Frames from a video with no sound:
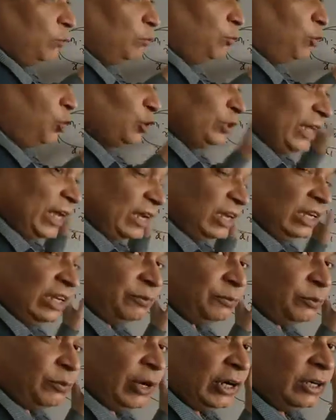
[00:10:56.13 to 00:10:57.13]
Both are
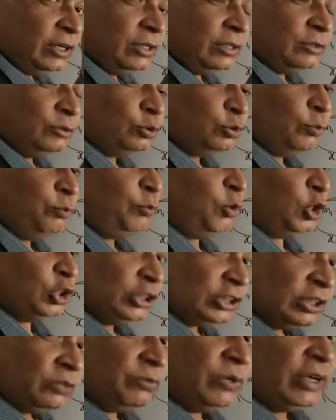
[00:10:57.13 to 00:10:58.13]
leftward. So
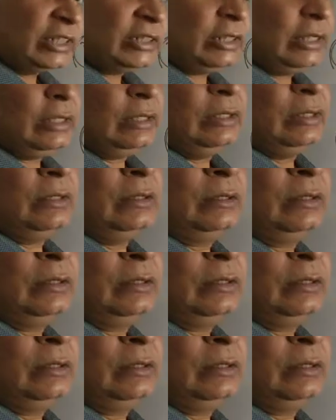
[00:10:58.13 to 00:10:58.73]
positive work done